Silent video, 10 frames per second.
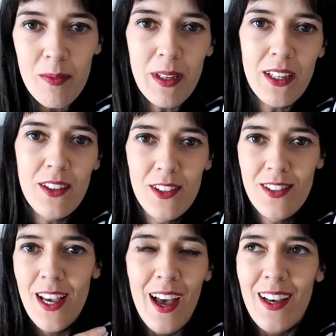because,
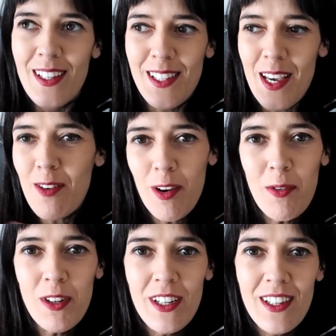say, if I
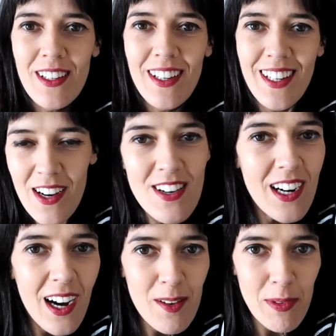wanna
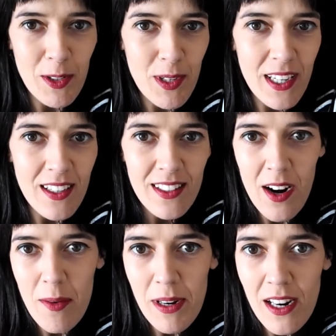run between
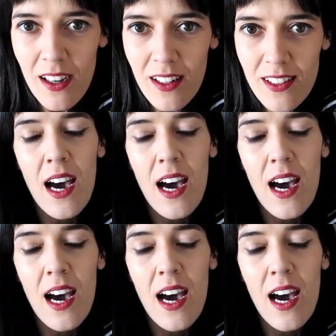terminals,